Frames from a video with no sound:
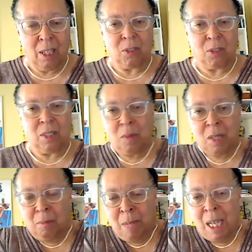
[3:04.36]
so that
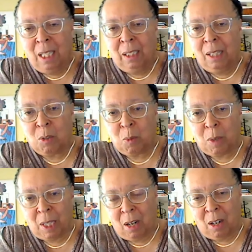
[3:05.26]
we are meeting
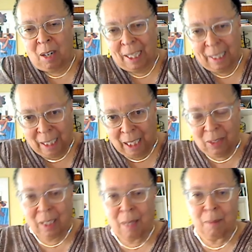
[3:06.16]
leaders where they are and
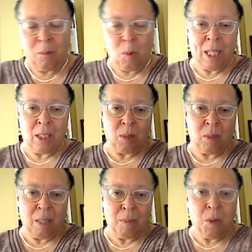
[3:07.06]
giving them ways to
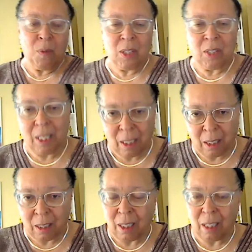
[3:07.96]
really move these
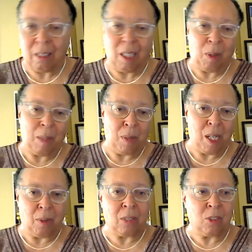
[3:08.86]
ideas to accelerate
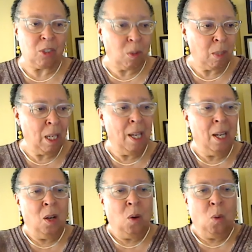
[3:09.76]
progress? So
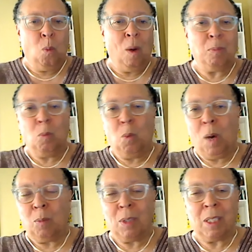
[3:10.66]
what,
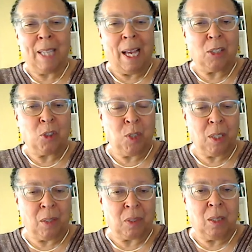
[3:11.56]
what was that
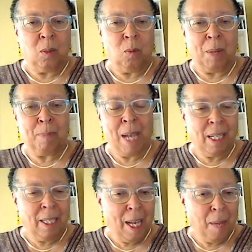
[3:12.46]
shift? What made
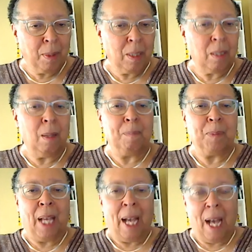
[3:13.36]
it happen?
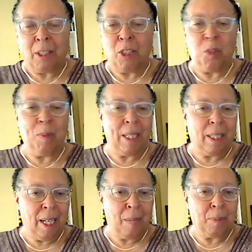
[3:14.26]
how did you make
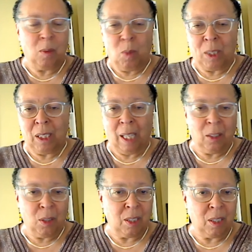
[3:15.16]
it happen? What did
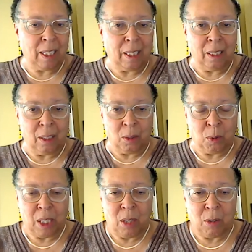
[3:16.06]
that look like in the
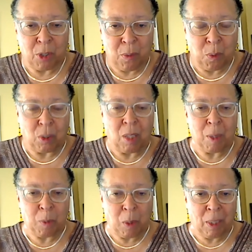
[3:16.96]
early years of the forum
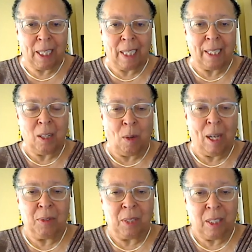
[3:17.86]
as we were getting
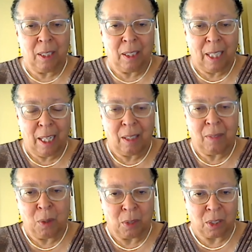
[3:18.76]
grounded and getting
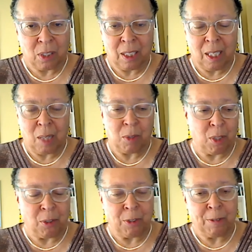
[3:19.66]
focused to get
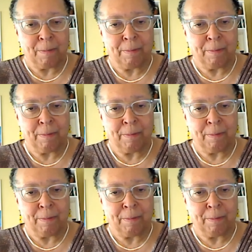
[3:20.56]
results?